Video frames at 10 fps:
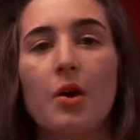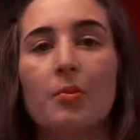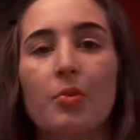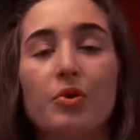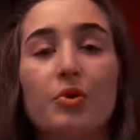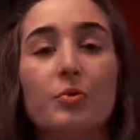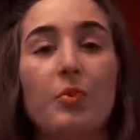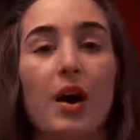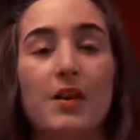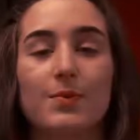Put good
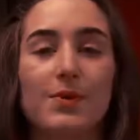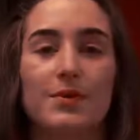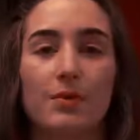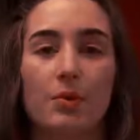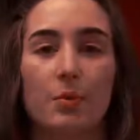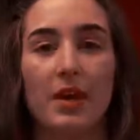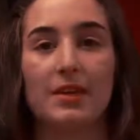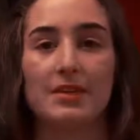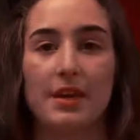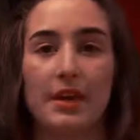passwords on your
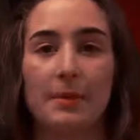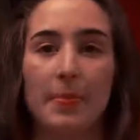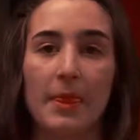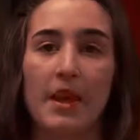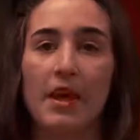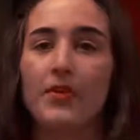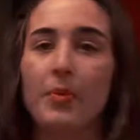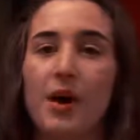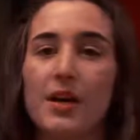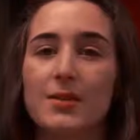PC. If your
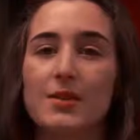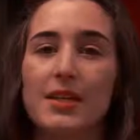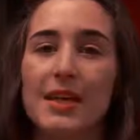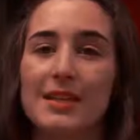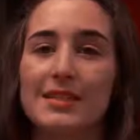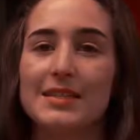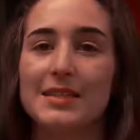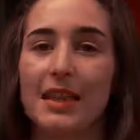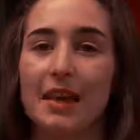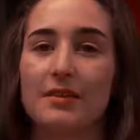passwords are easy to
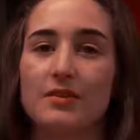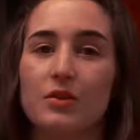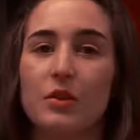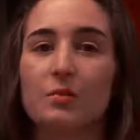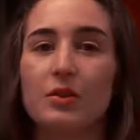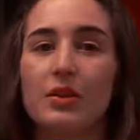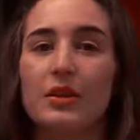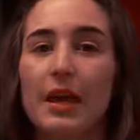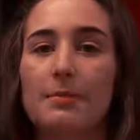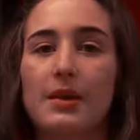guess, your computer
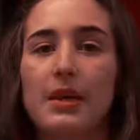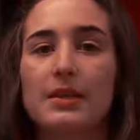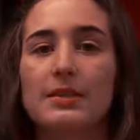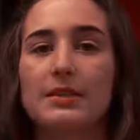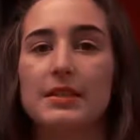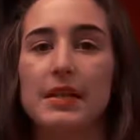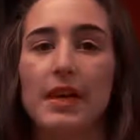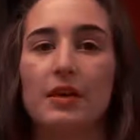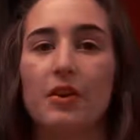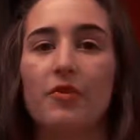can be easily
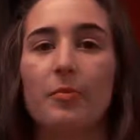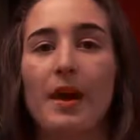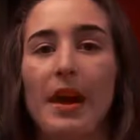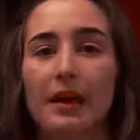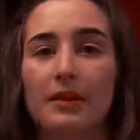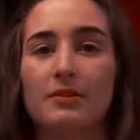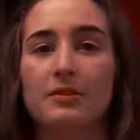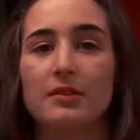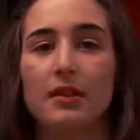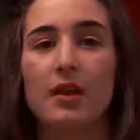taken over by
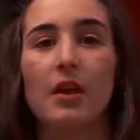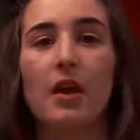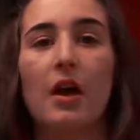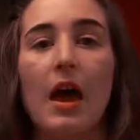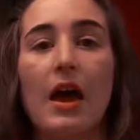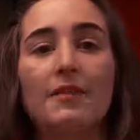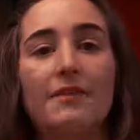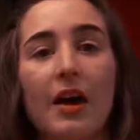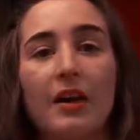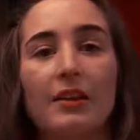hackers. And
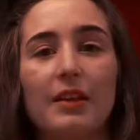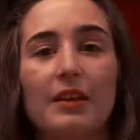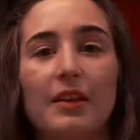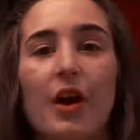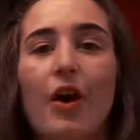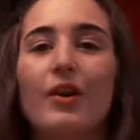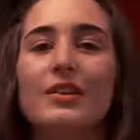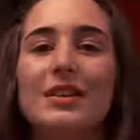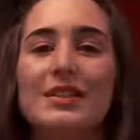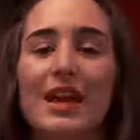finally,
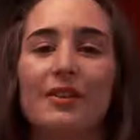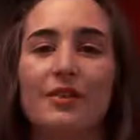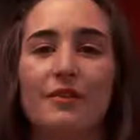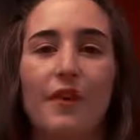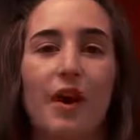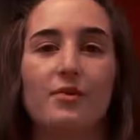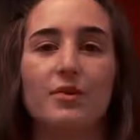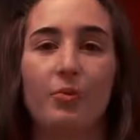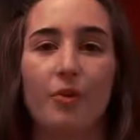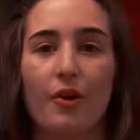only download files
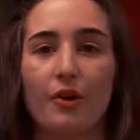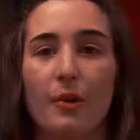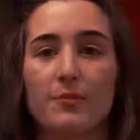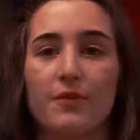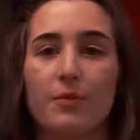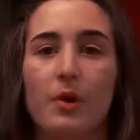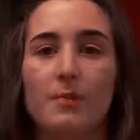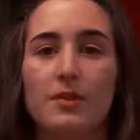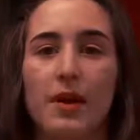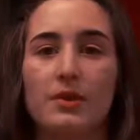or programs from
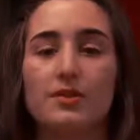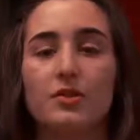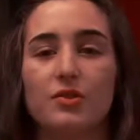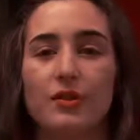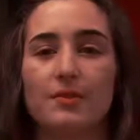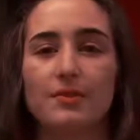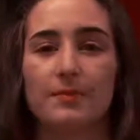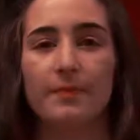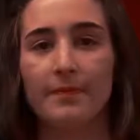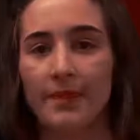websites you trust.
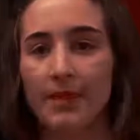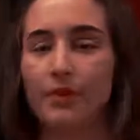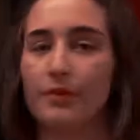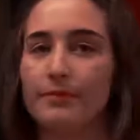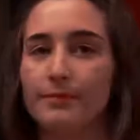Thank you.